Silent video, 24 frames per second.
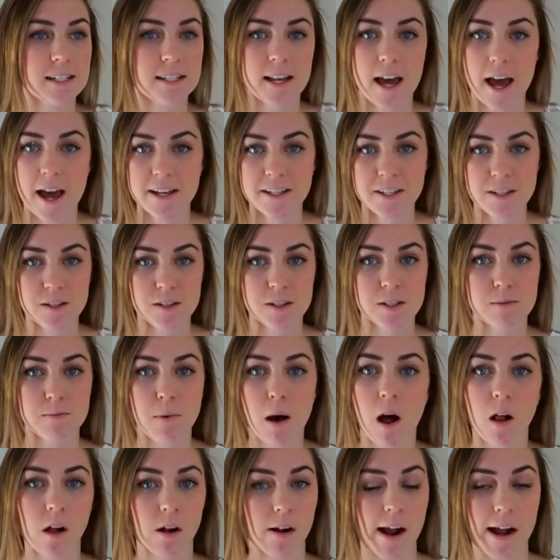a size
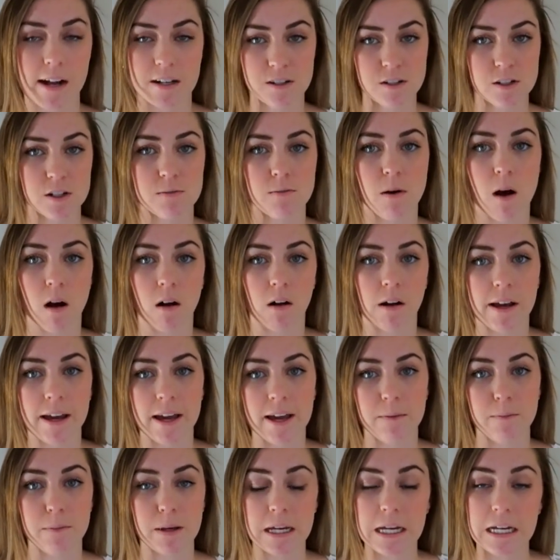small or extra small
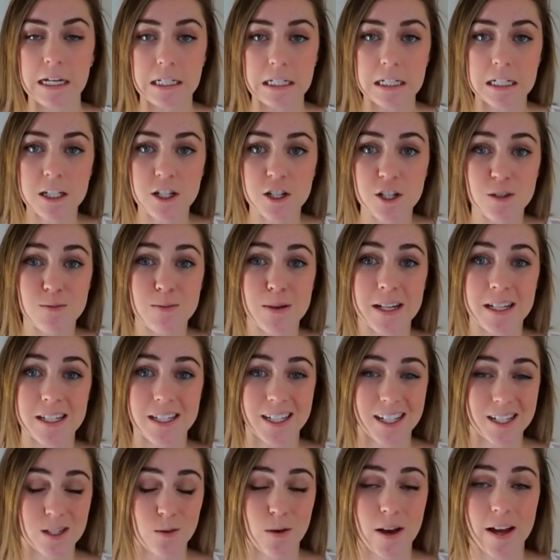in bikinis just because
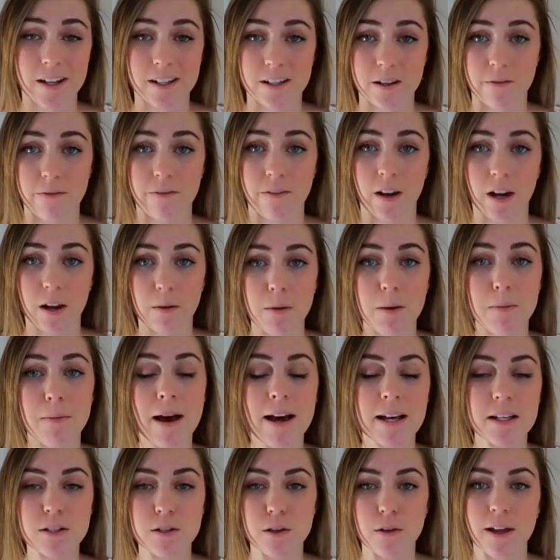that's what ends up fitting me
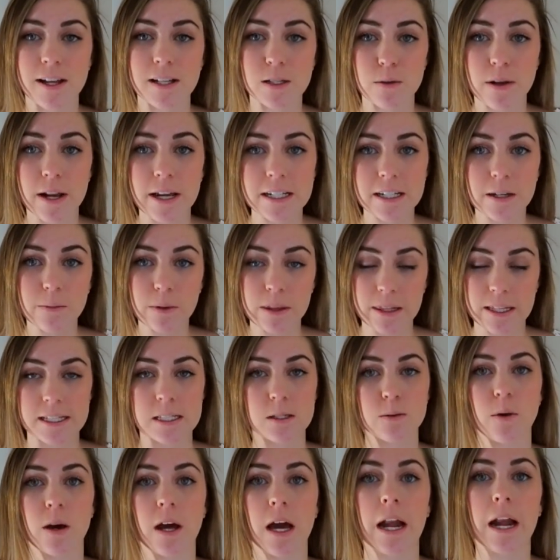best. So that's what I did with
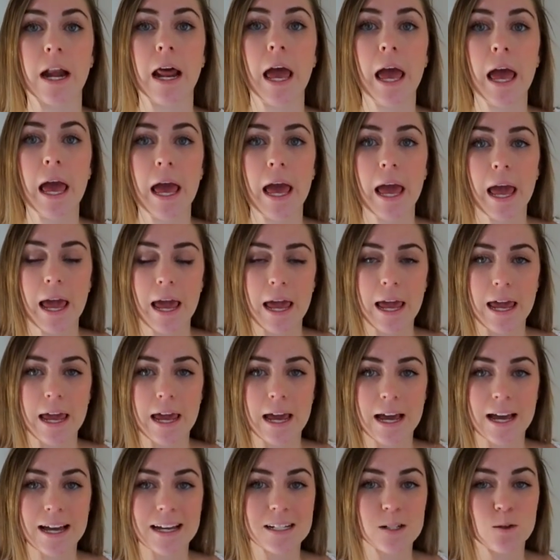this one.
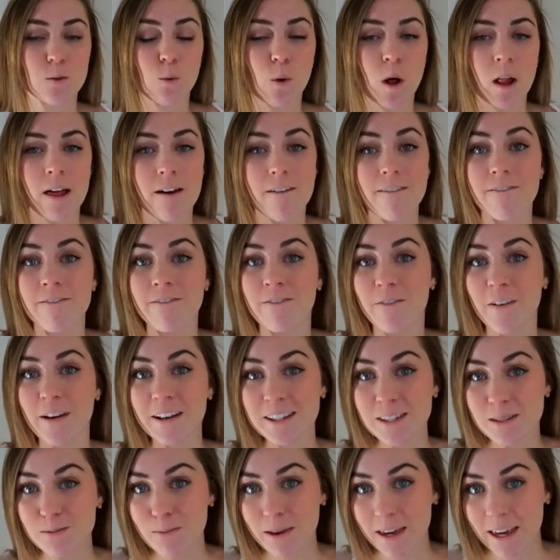And while it
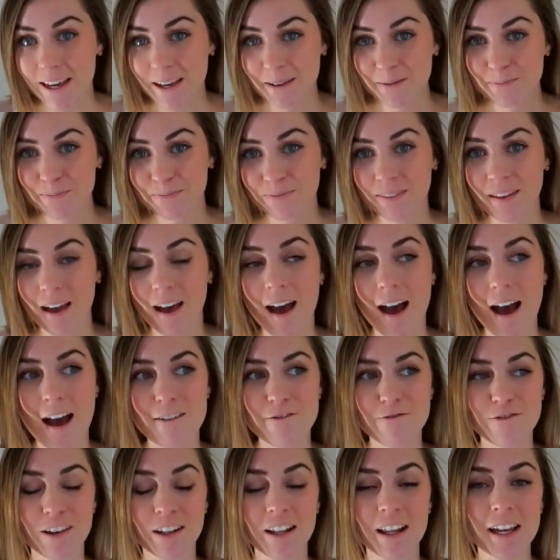fits me,
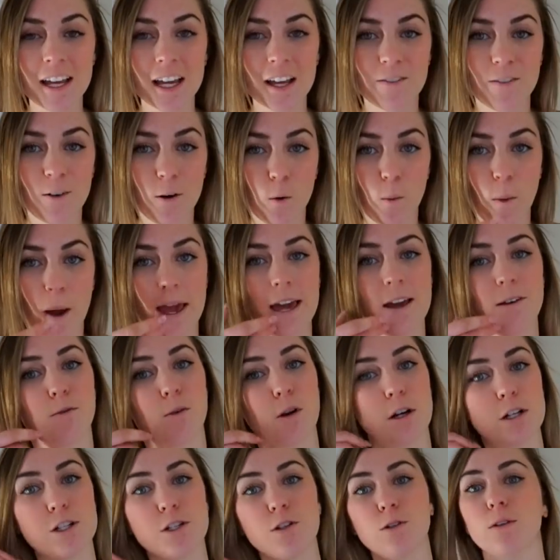I feel like if a wave
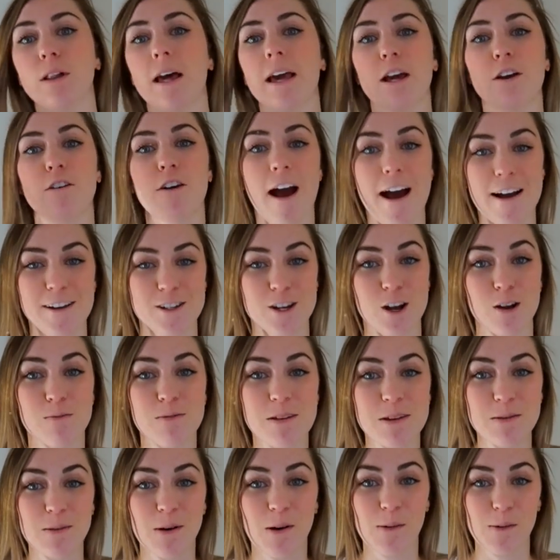were to like crash on
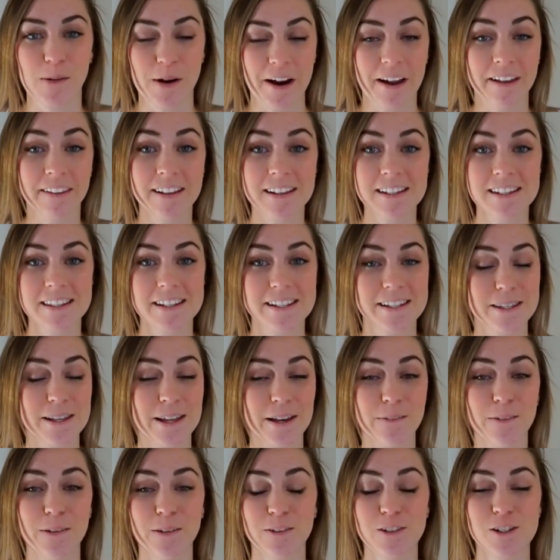me while wearing this, this
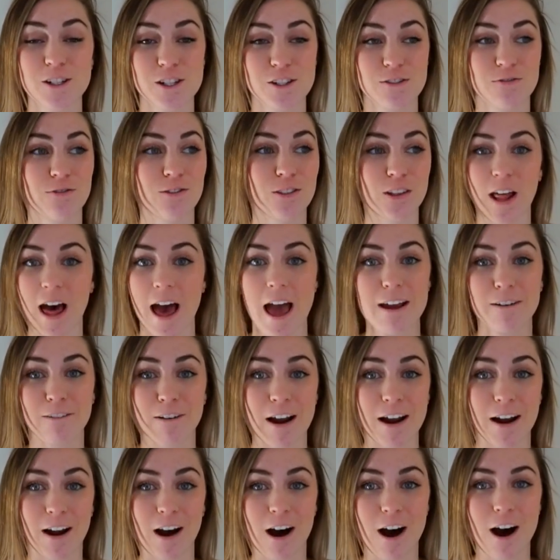thing would just fly
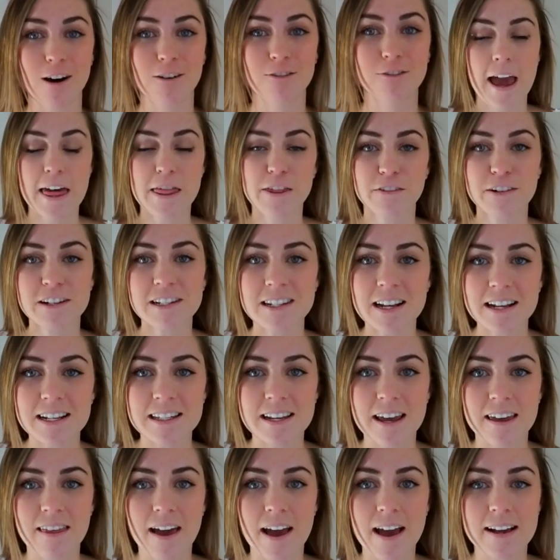right off. And the reason I
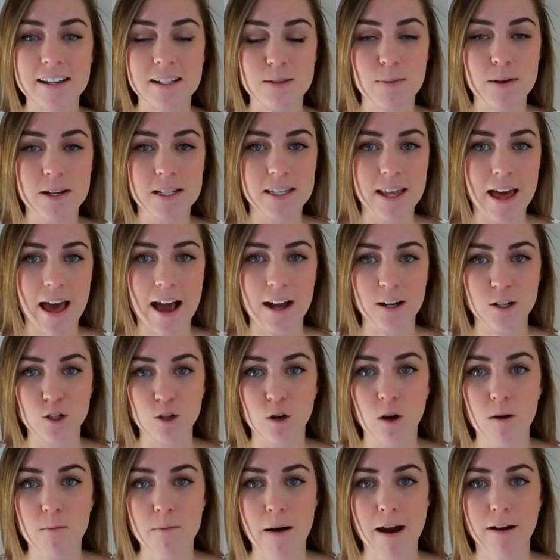say that is because the
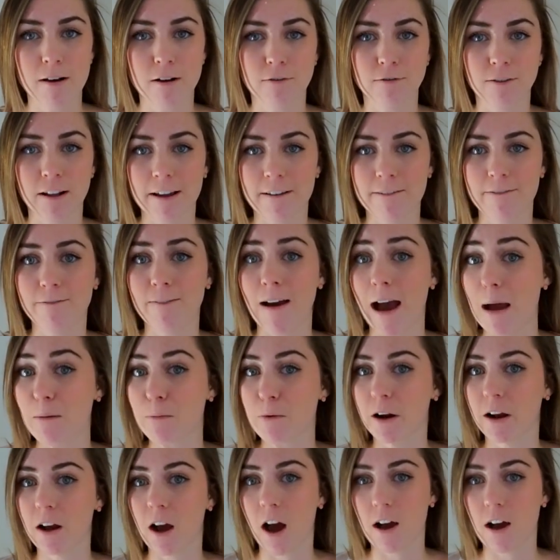actual amount of like fabric